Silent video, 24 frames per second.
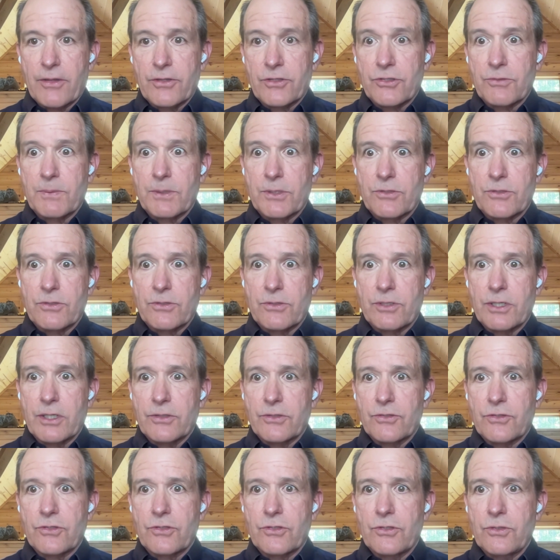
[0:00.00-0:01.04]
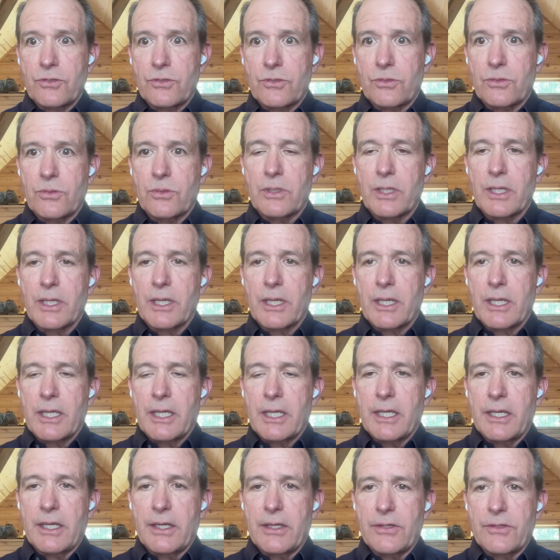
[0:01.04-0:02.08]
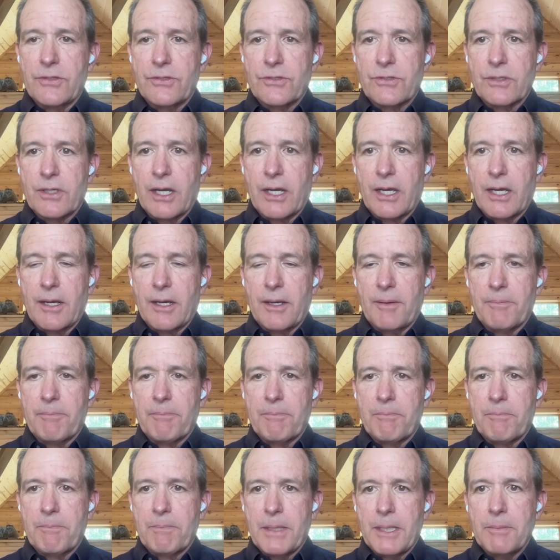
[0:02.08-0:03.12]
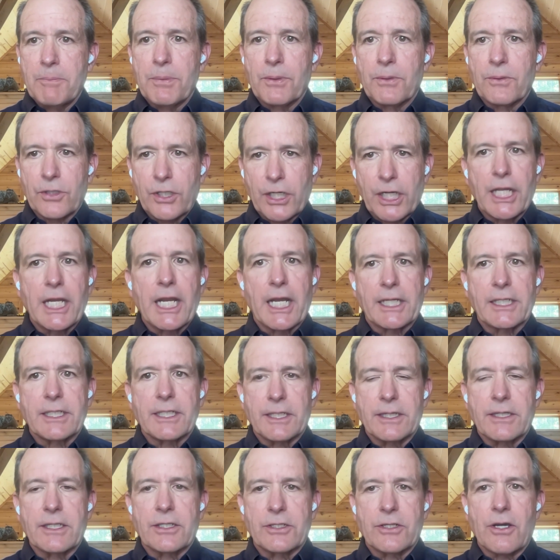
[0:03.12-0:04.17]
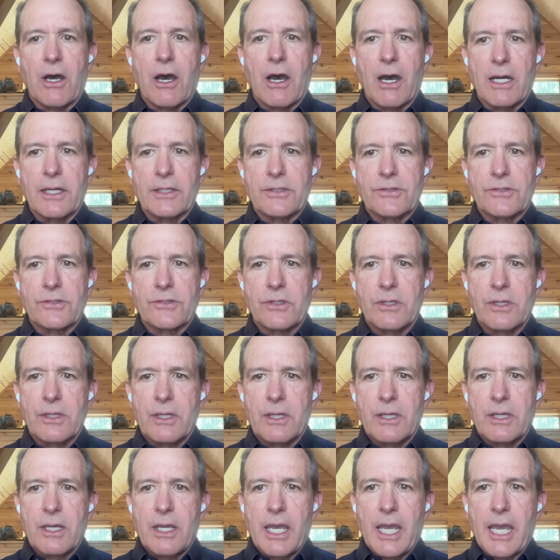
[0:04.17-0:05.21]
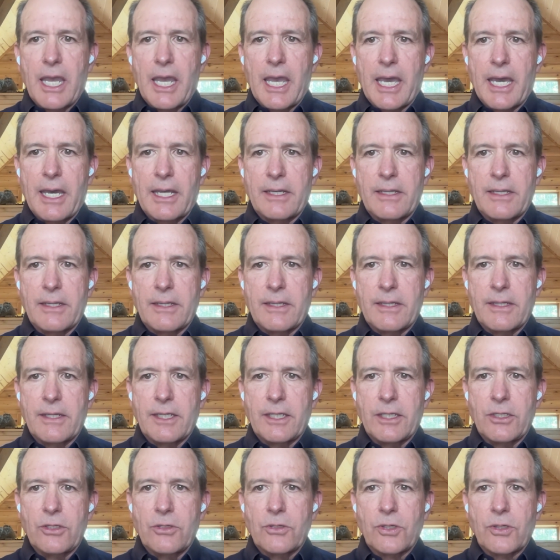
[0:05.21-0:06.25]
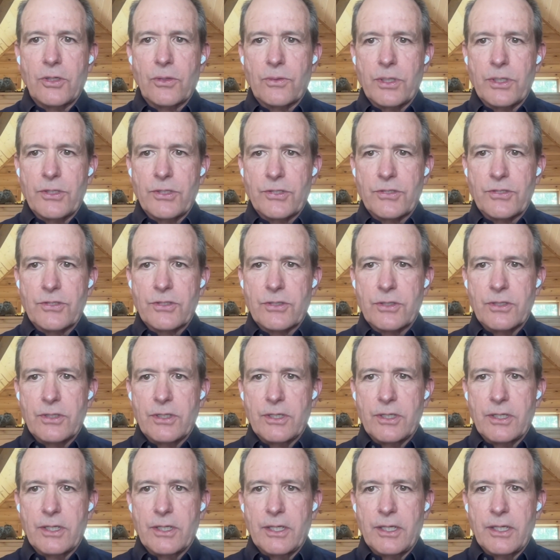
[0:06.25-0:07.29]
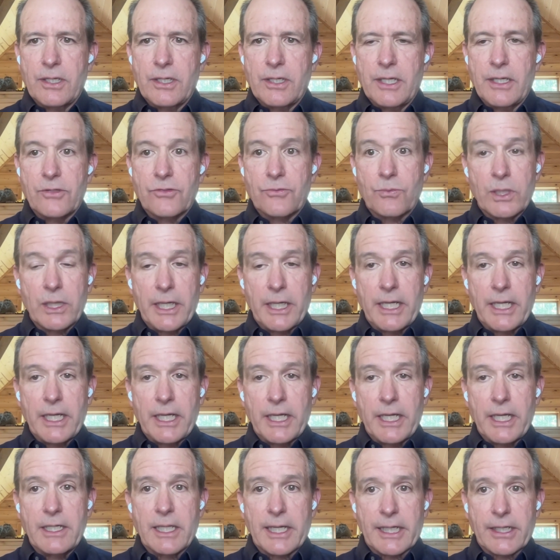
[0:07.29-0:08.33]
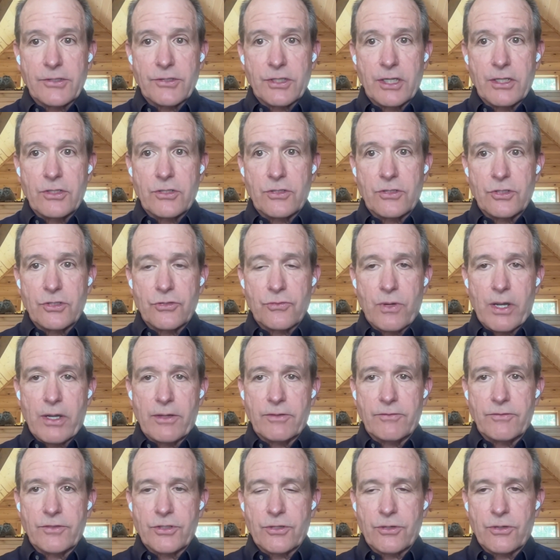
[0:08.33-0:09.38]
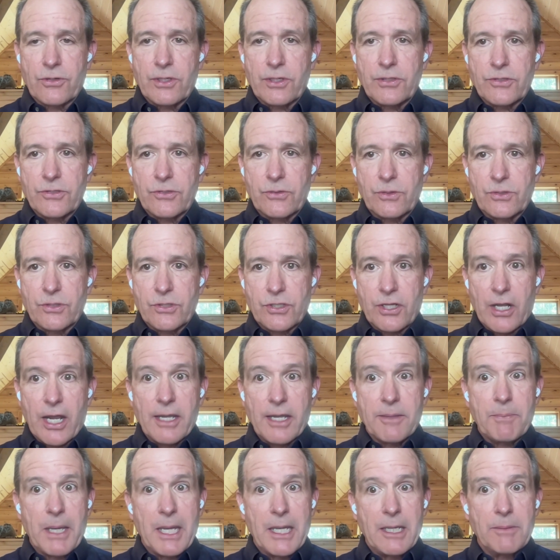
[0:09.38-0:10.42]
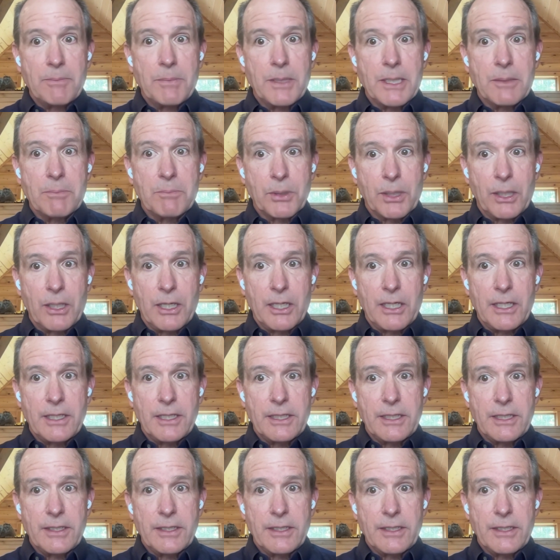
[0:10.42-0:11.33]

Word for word: spitzer does too is uh, people are connecting the dots. And the Eucharist is related, like I said, to the Shroud of Turin, so type AB blood.